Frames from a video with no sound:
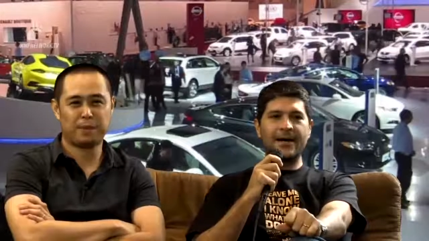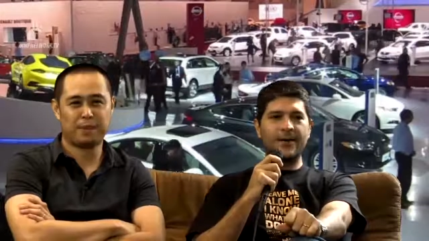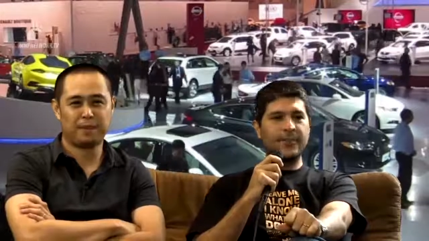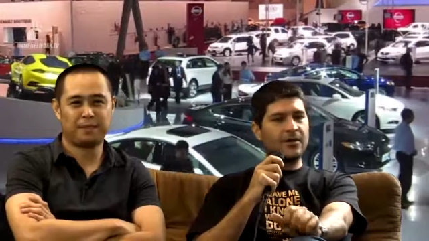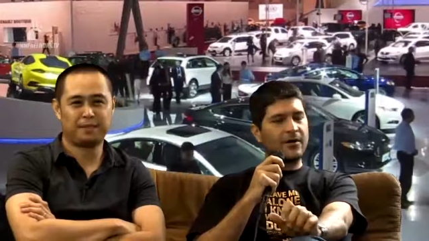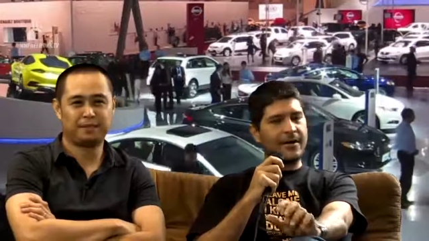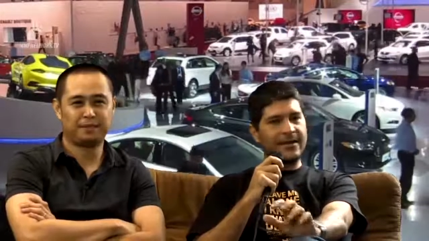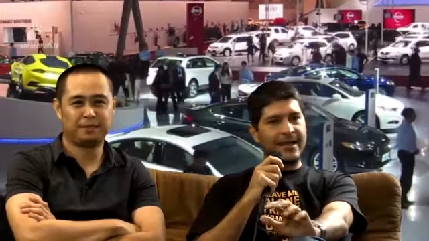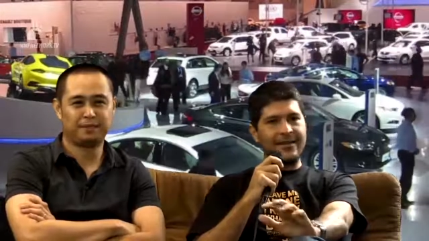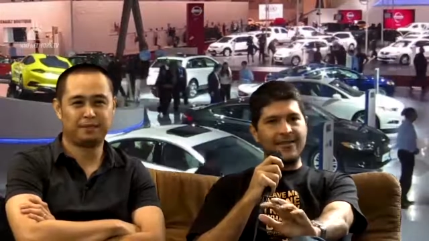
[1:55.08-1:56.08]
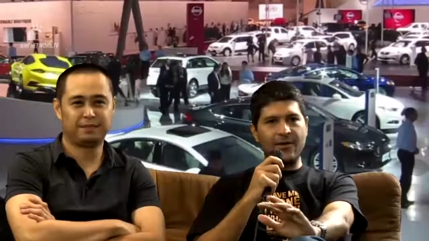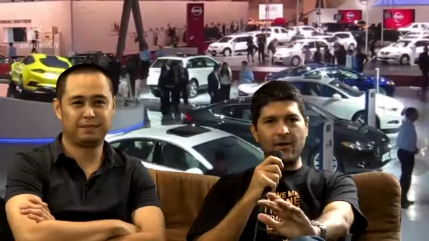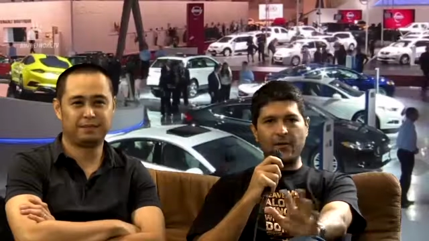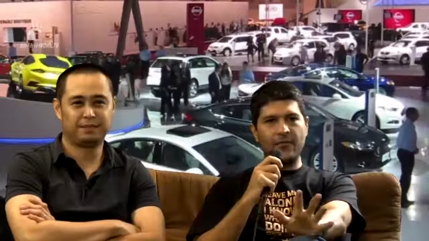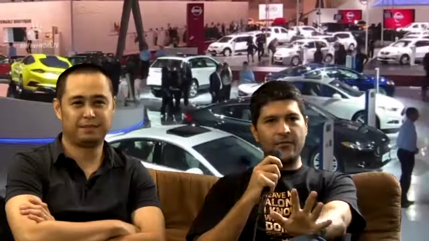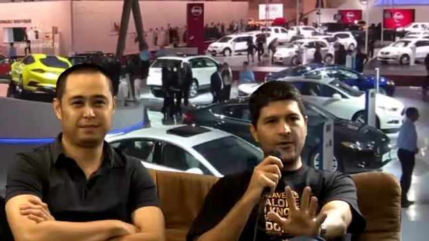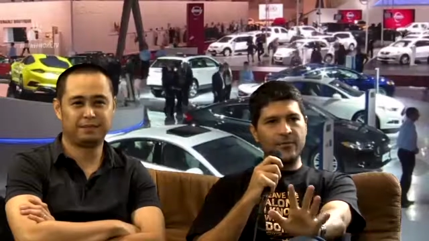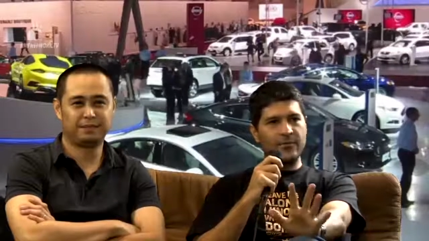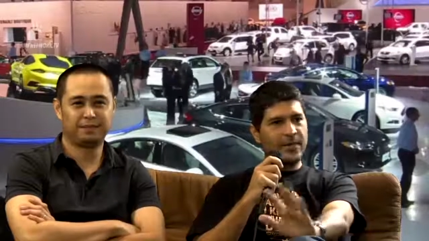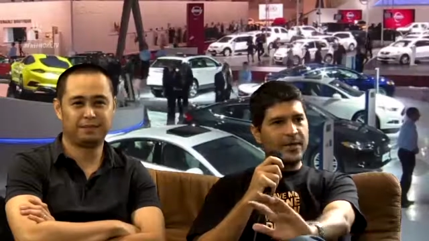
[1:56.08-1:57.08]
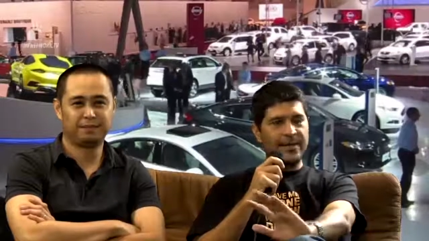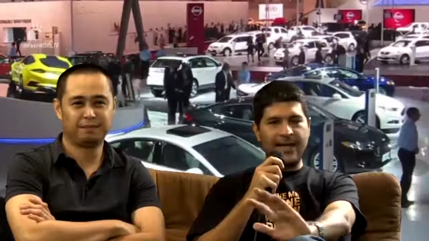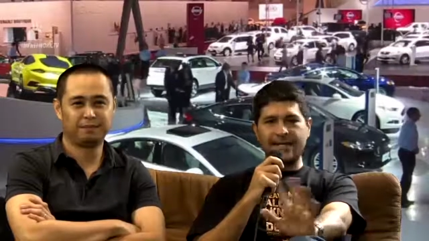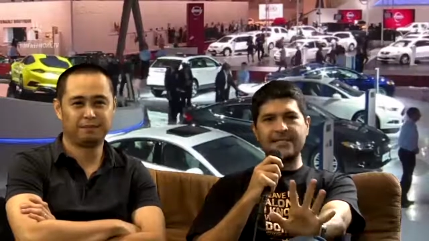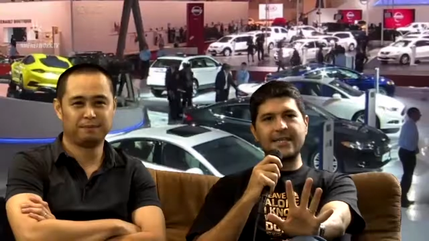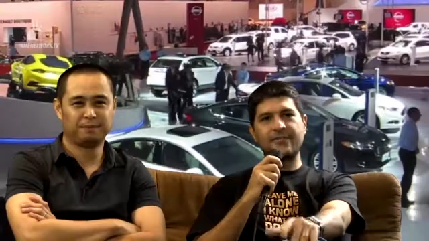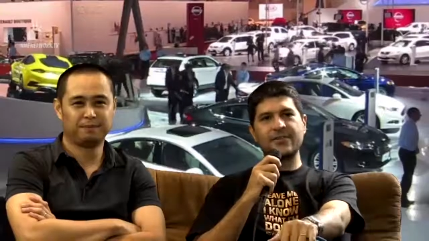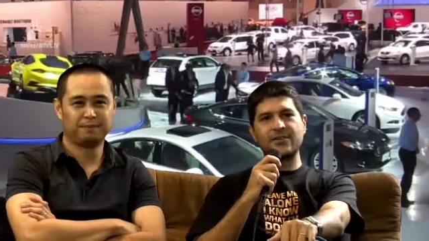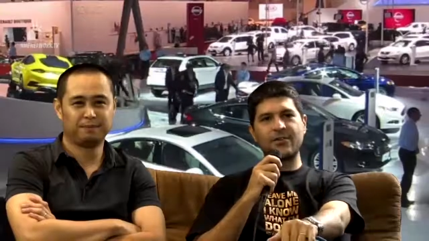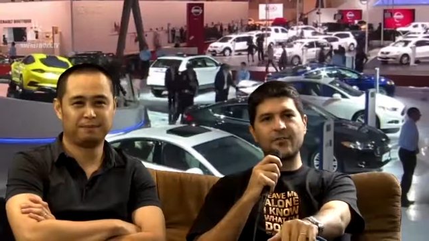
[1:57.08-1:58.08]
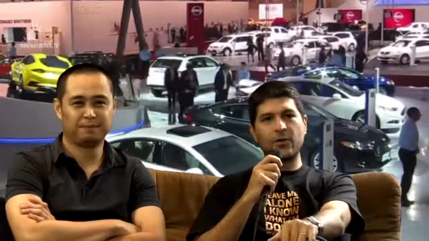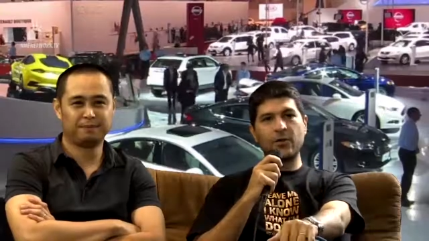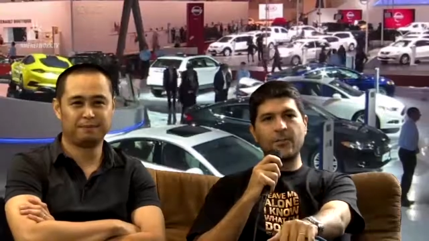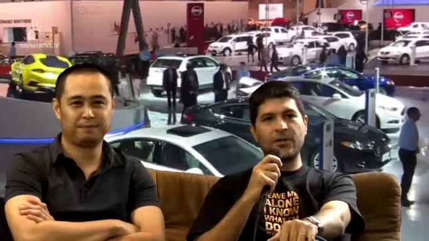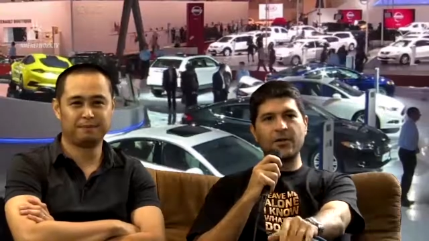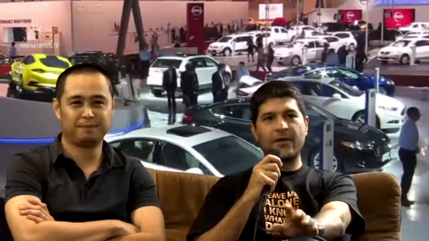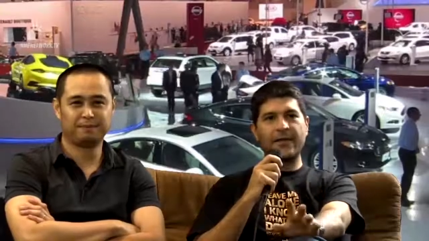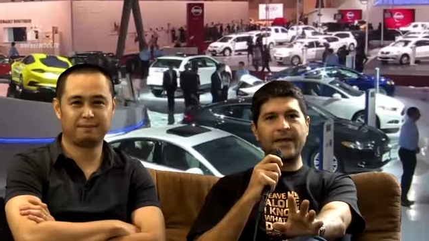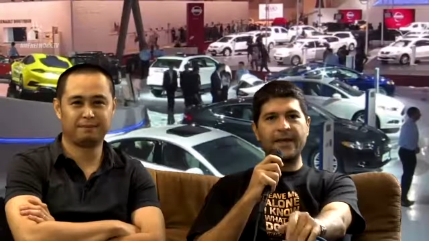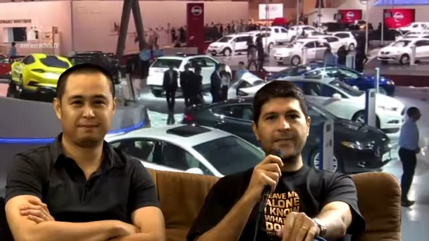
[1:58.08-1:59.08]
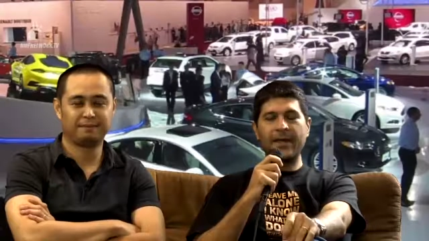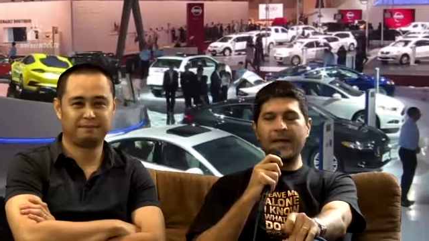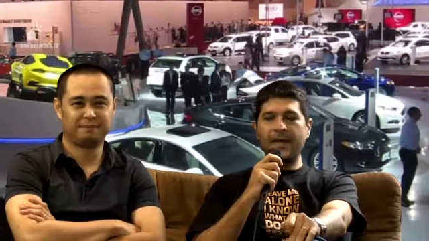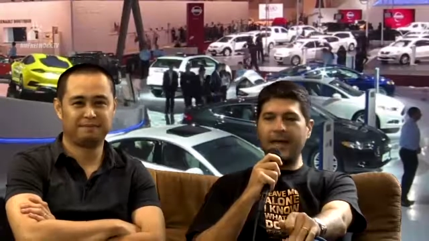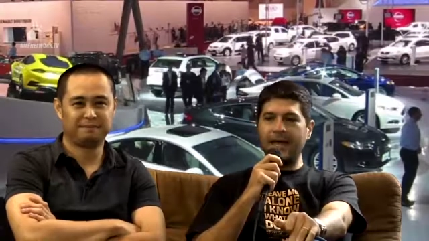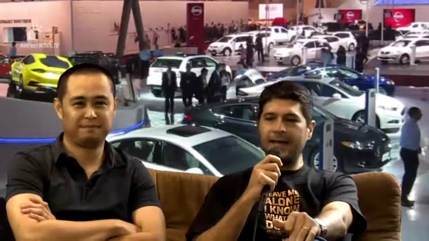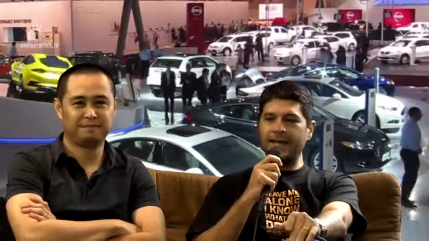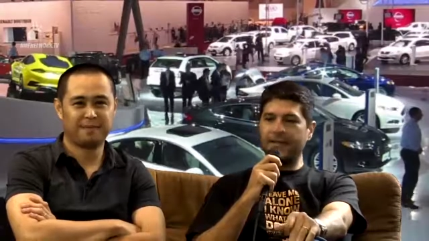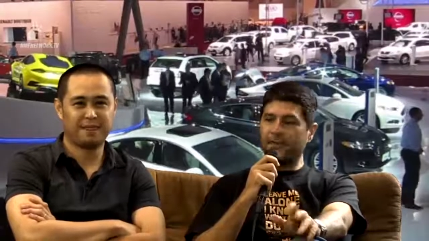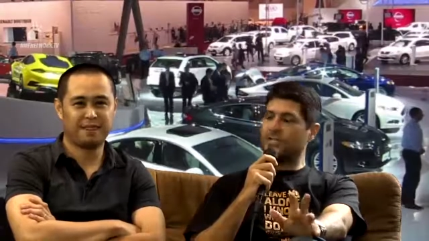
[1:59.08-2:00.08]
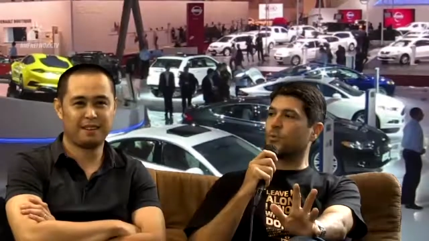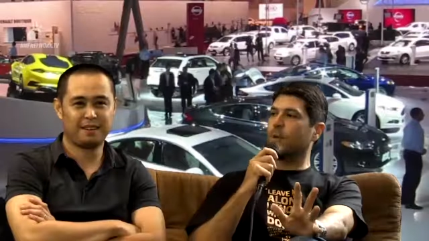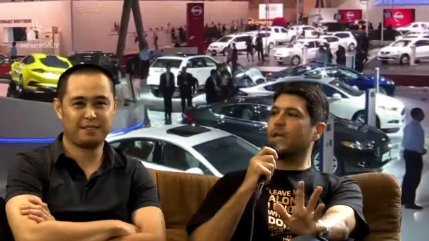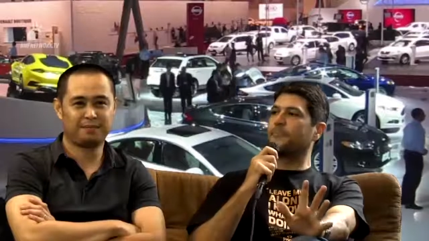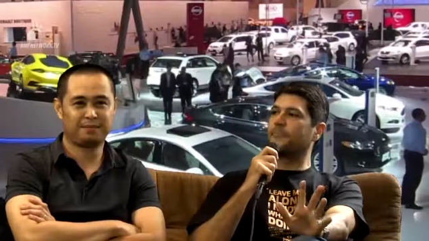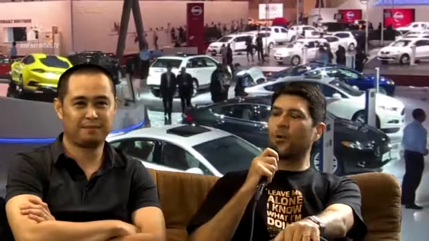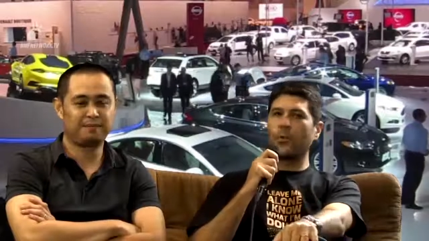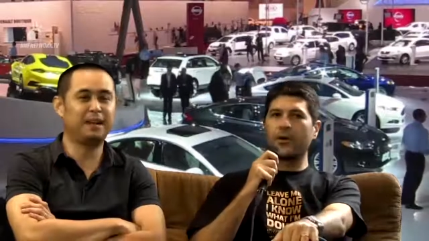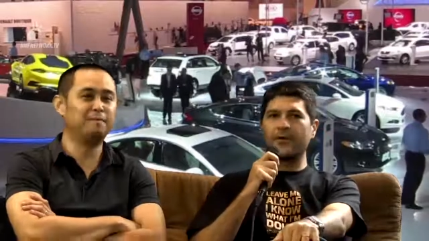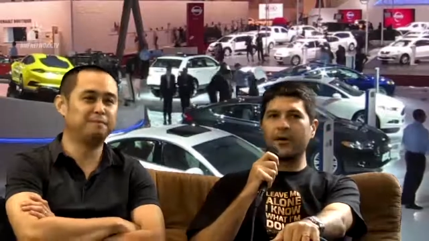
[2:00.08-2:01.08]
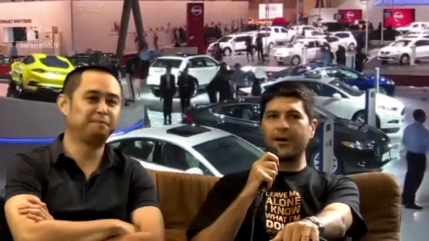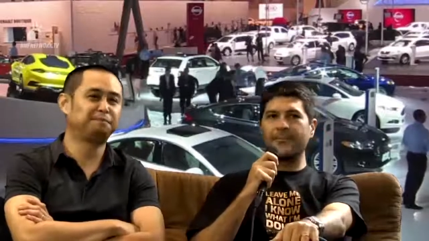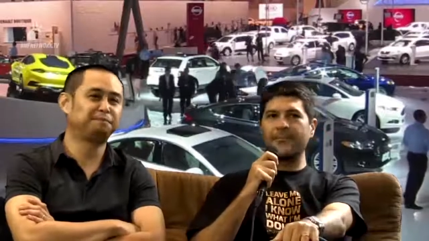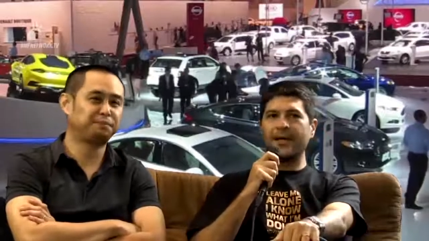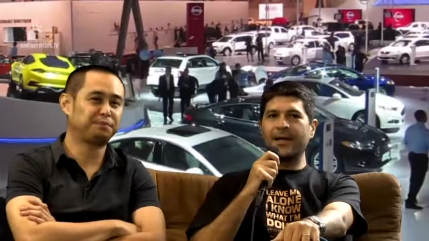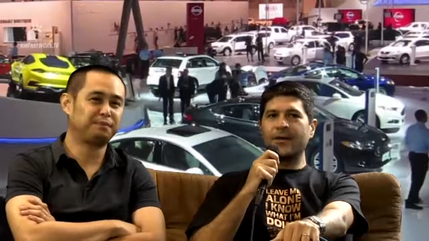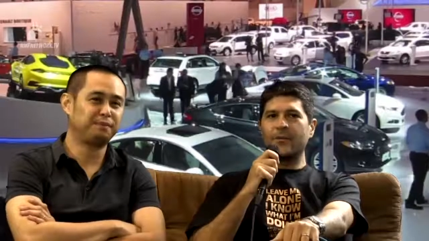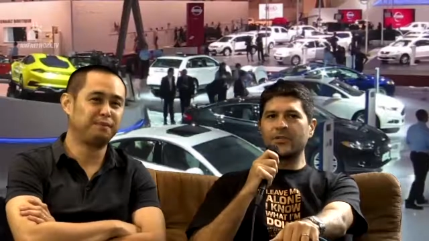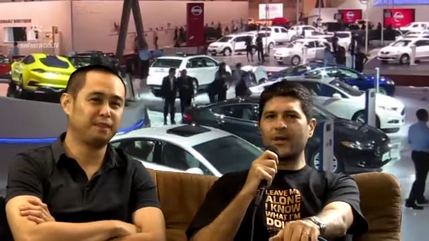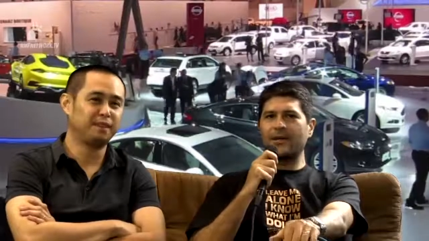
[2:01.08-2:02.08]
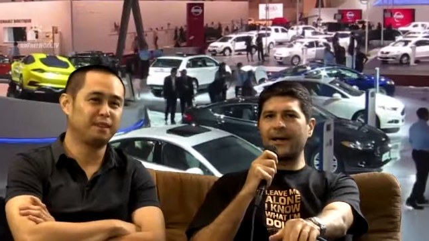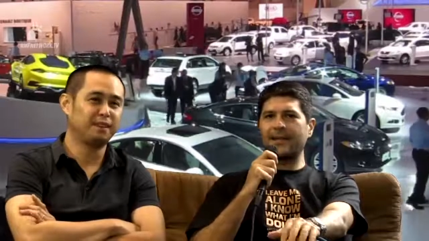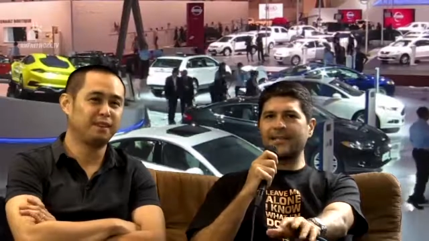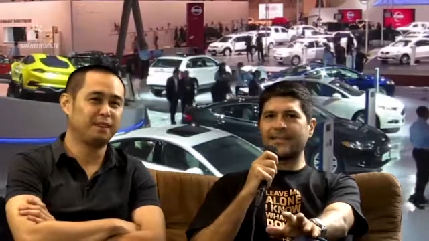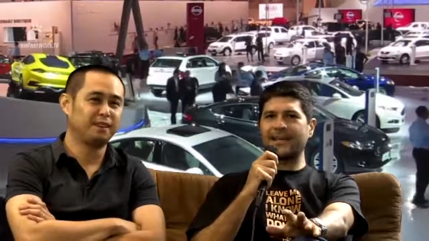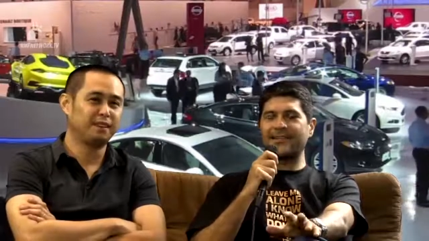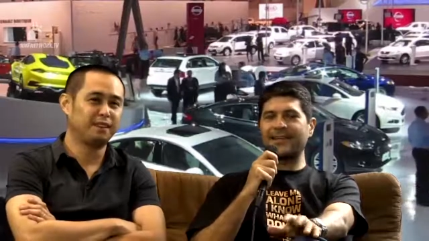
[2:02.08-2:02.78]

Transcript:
Speaker 1: we talk about anything on the road. We like to say if it's on the road, we'll put it on the air. And this week, we're talking about a sector